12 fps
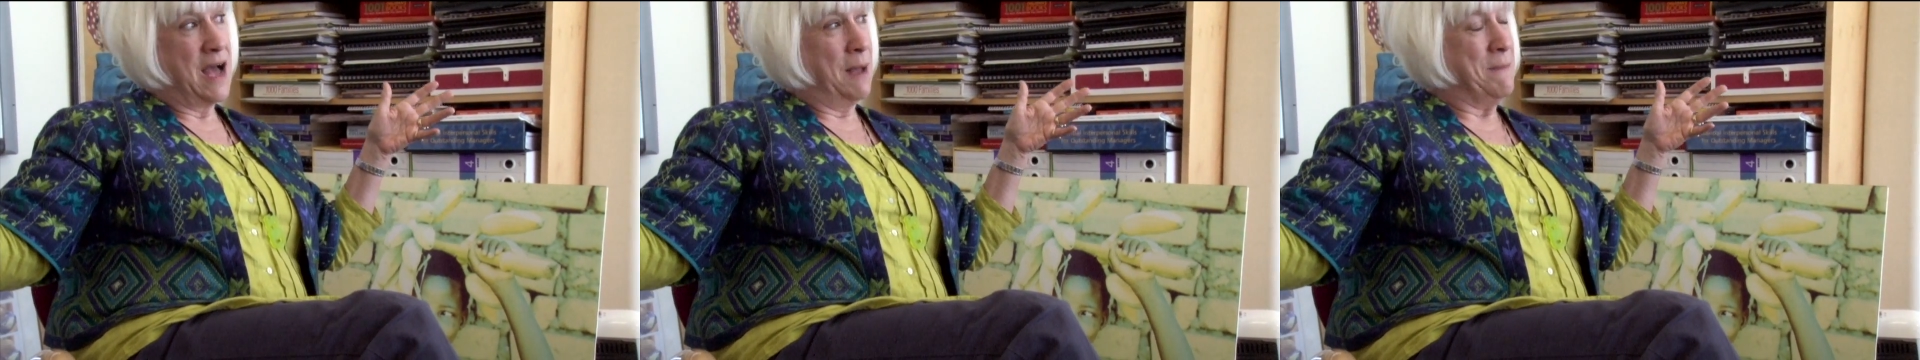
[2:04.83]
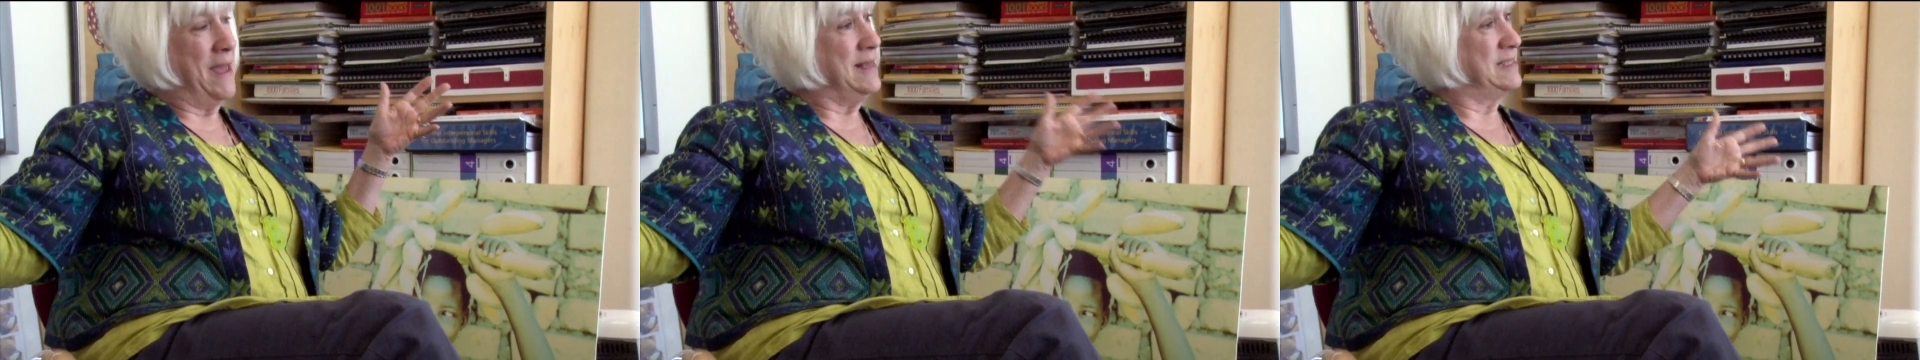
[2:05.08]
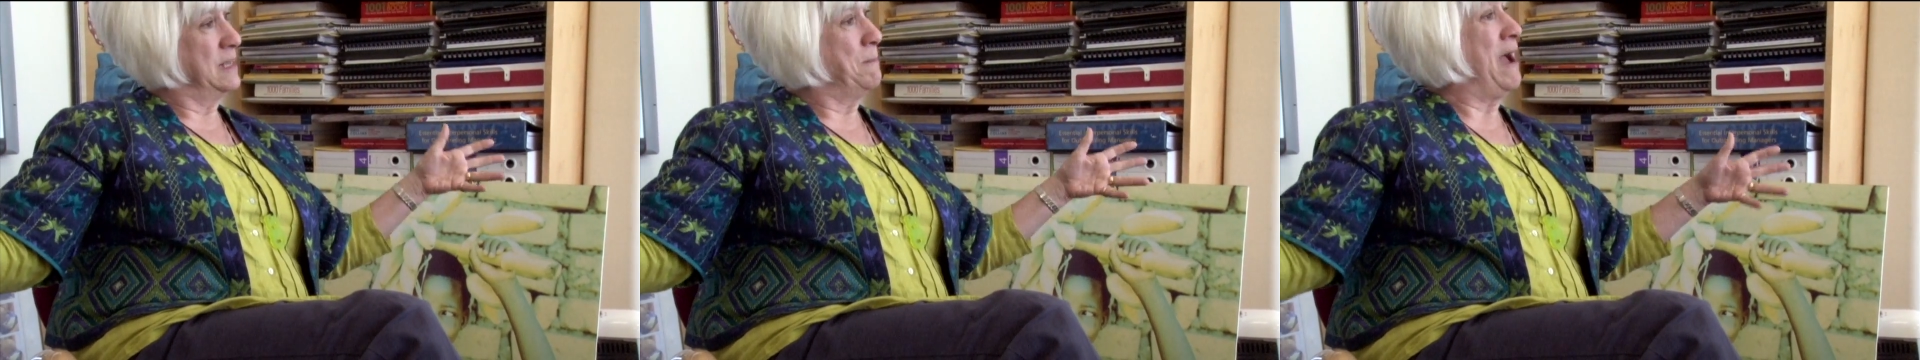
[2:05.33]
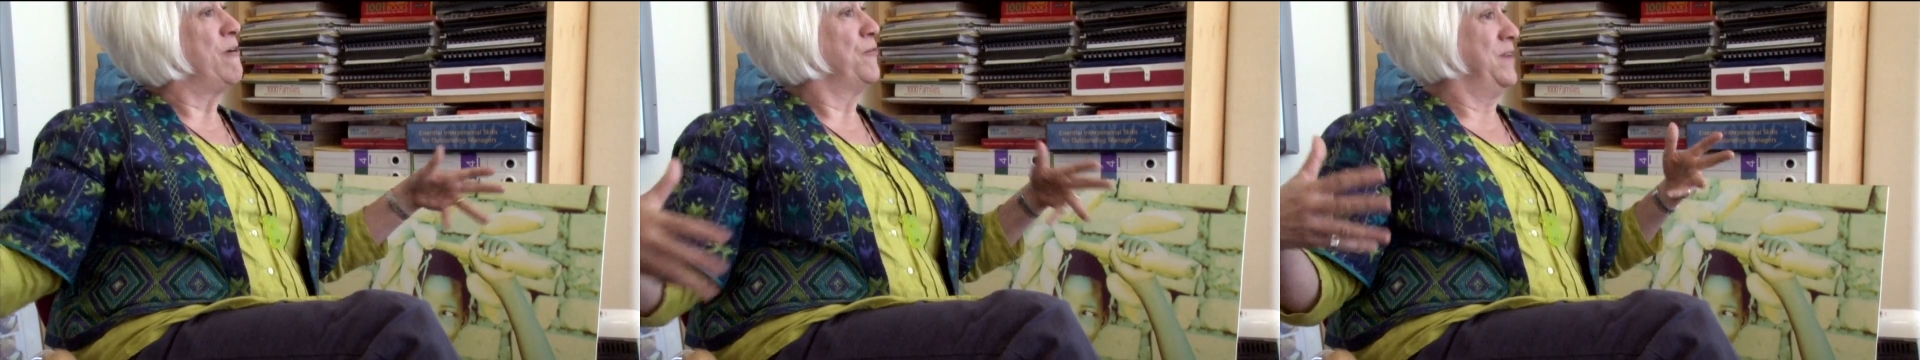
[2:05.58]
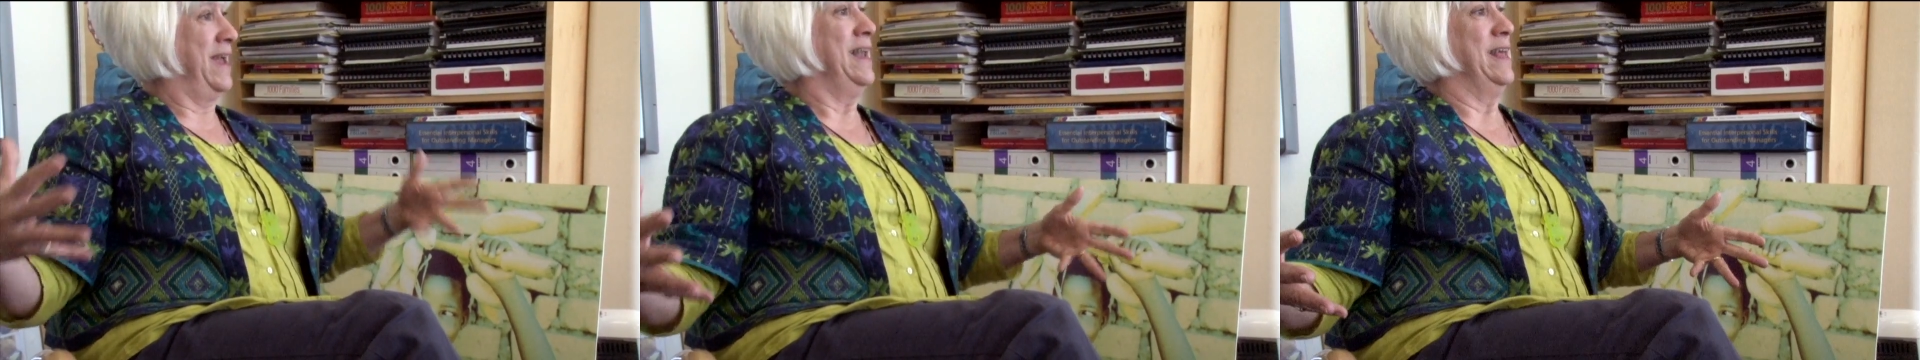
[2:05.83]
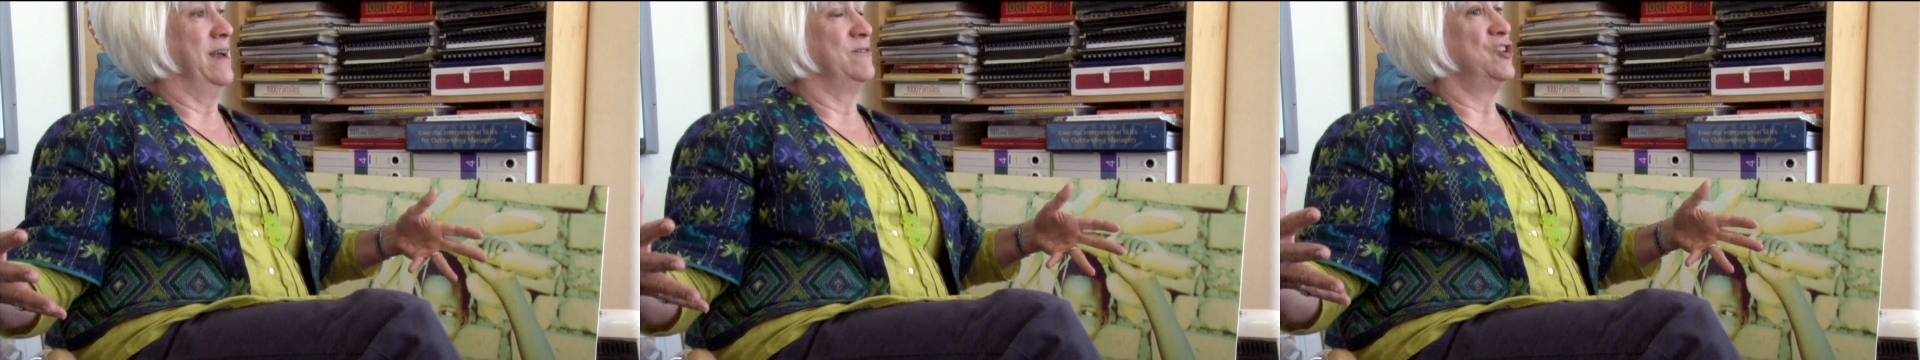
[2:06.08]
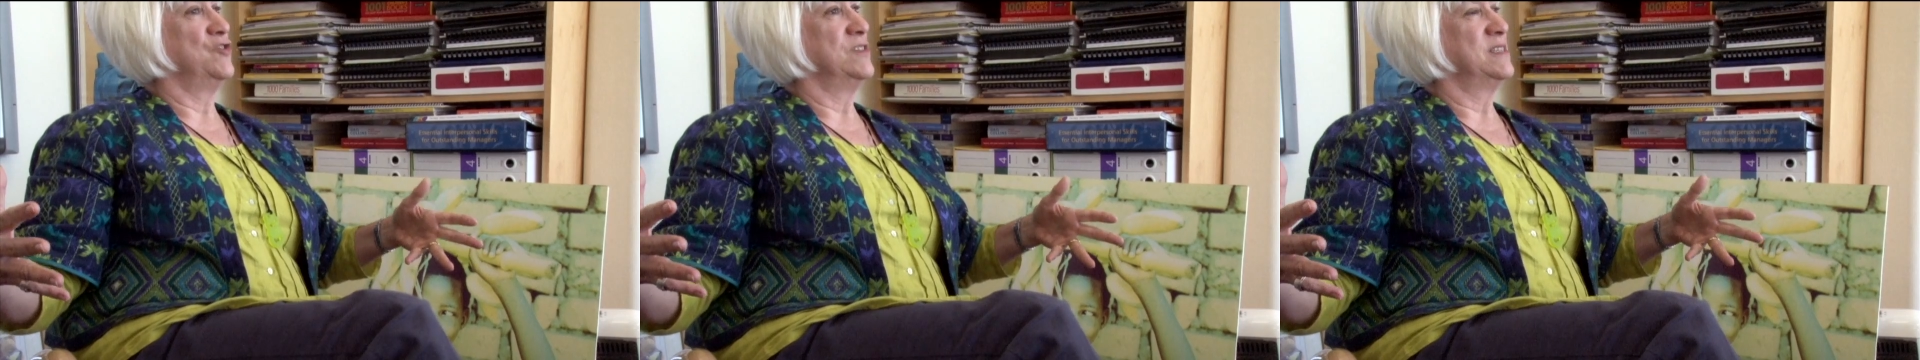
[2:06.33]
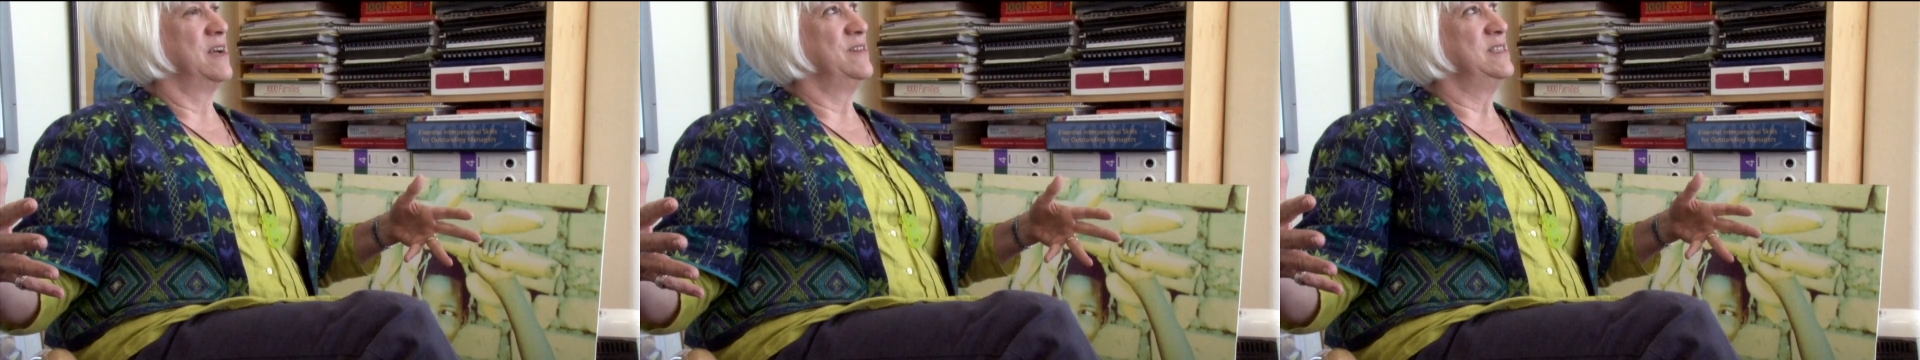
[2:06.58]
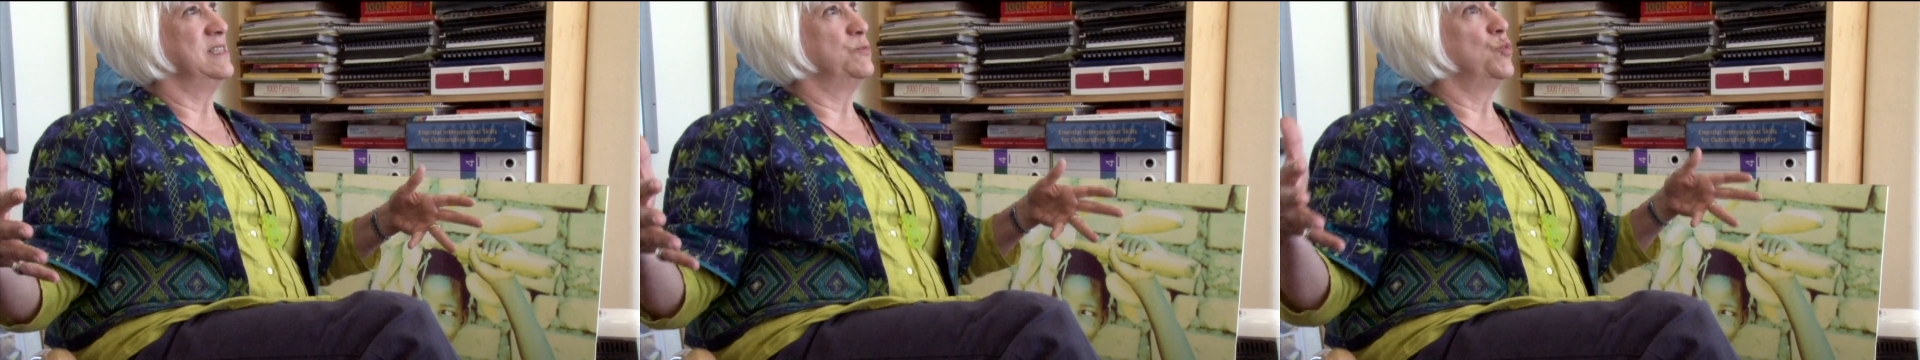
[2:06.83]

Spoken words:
amazing paraphernalia at Children's Services